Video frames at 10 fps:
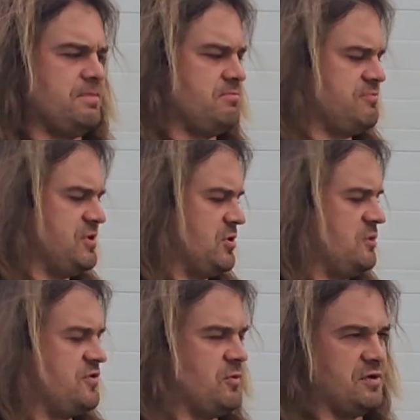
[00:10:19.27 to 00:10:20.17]
you know, if
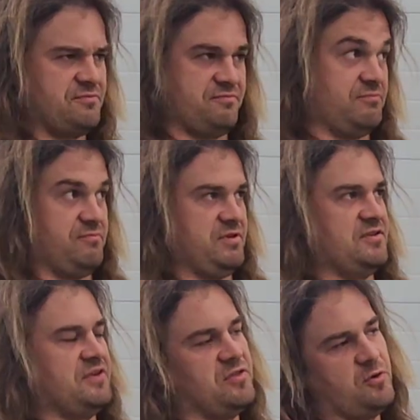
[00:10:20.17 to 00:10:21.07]
you want, like I
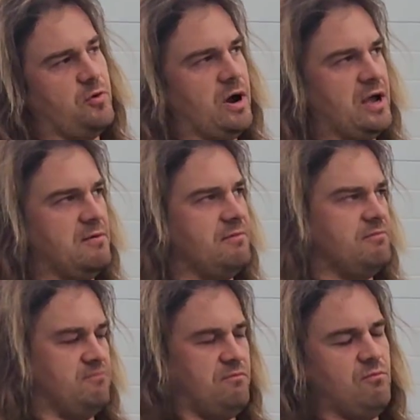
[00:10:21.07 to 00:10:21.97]
said, the Hawaiian
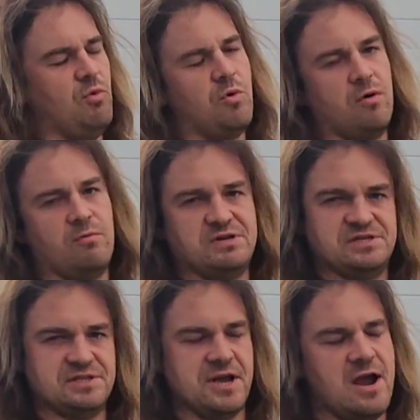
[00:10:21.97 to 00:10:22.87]
more, which is
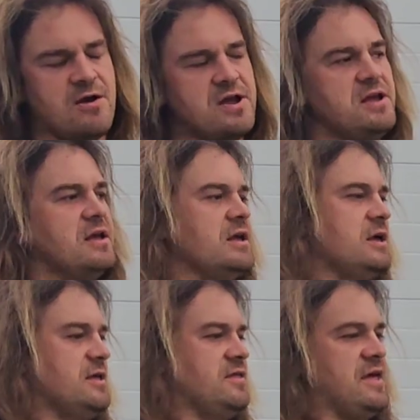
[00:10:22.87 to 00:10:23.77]
the Kari,
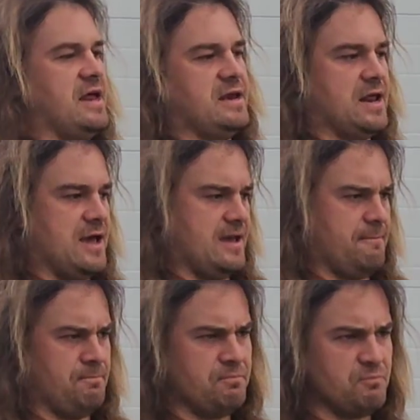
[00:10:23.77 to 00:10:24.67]
then
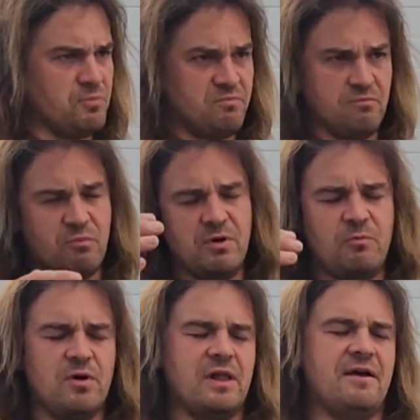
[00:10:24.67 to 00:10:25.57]
we
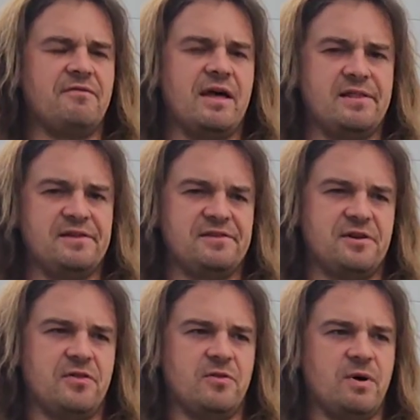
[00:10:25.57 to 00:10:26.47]
will have that listed
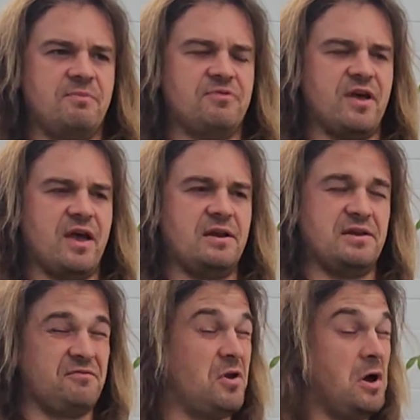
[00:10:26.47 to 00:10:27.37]
on the website.
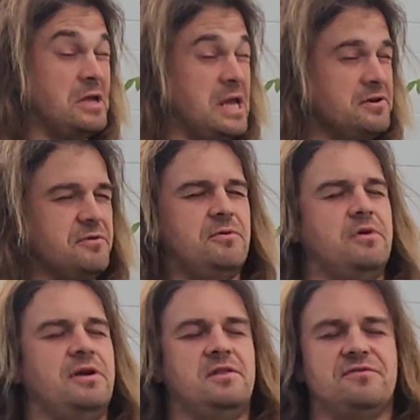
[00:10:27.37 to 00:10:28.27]
If not yet,
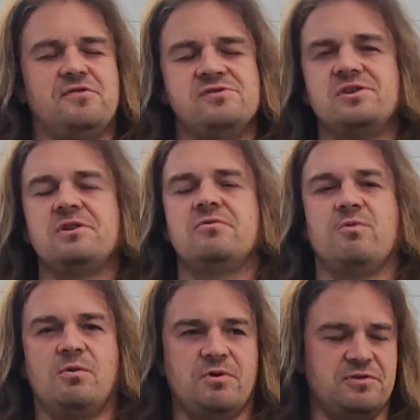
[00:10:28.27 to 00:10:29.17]
in the future,
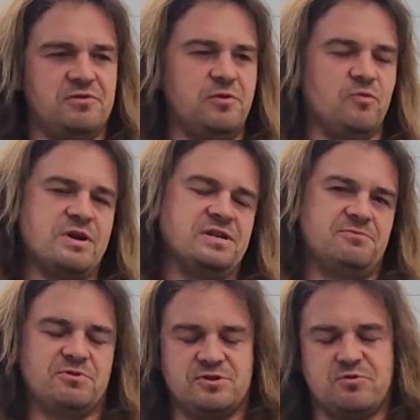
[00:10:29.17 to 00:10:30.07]
where we'll do
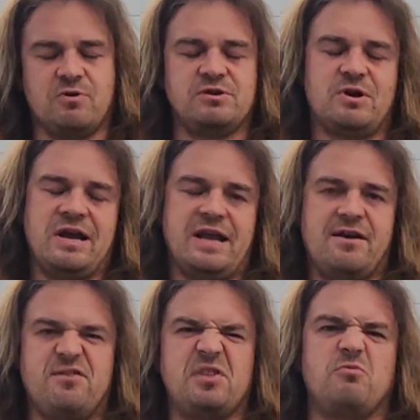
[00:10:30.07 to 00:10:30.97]
we're trying to get
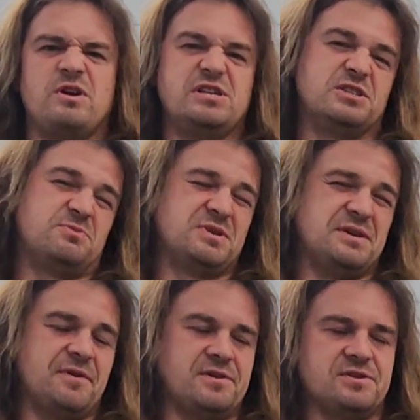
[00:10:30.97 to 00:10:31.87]
everything region
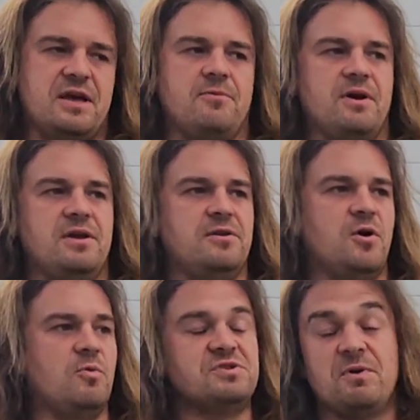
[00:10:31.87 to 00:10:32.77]
specific, so that way you know
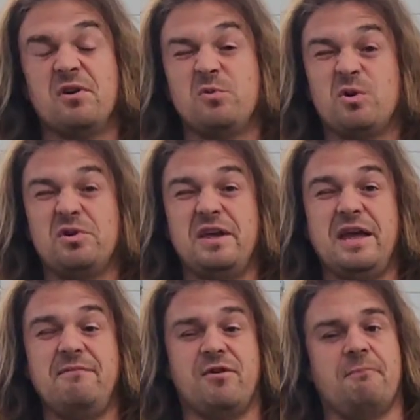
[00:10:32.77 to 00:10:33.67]
which part of the world they
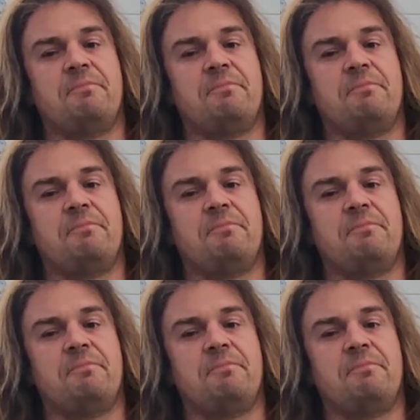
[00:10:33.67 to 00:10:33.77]
came from.